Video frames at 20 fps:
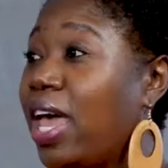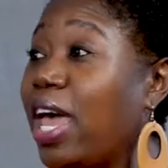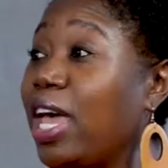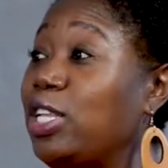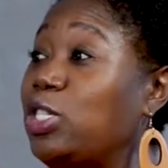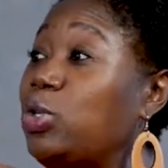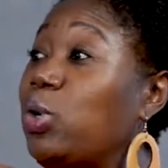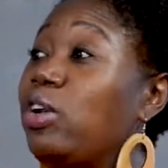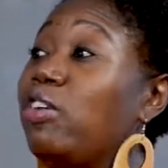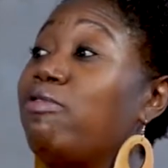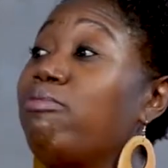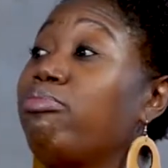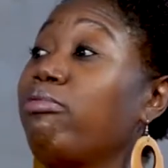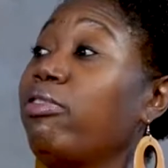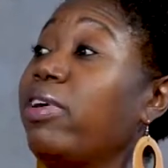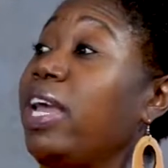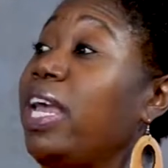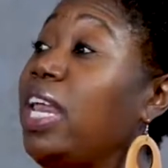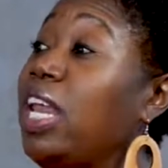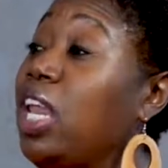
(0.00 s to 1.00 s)
and sort of
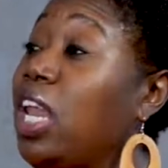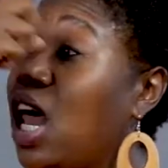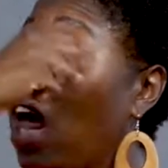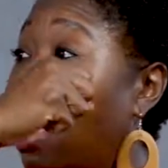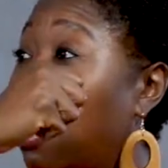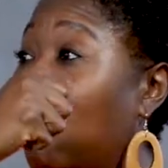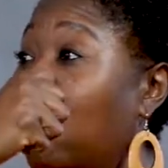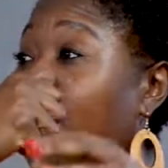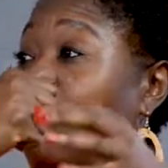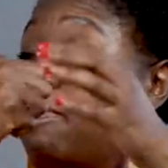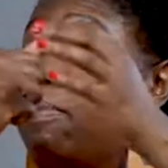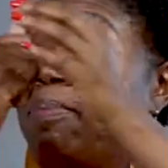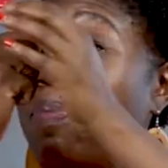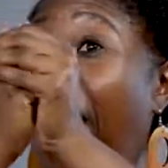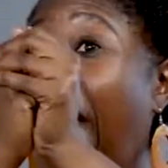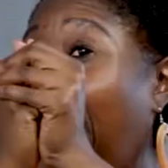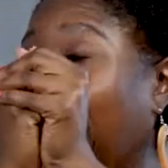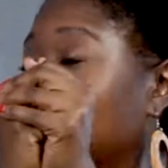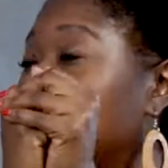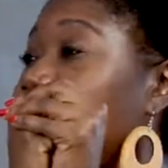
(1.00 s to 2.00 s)
bring love
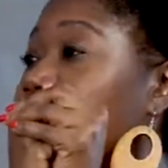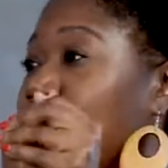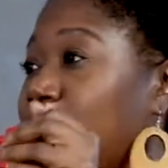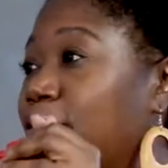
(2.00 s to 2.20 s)
back to the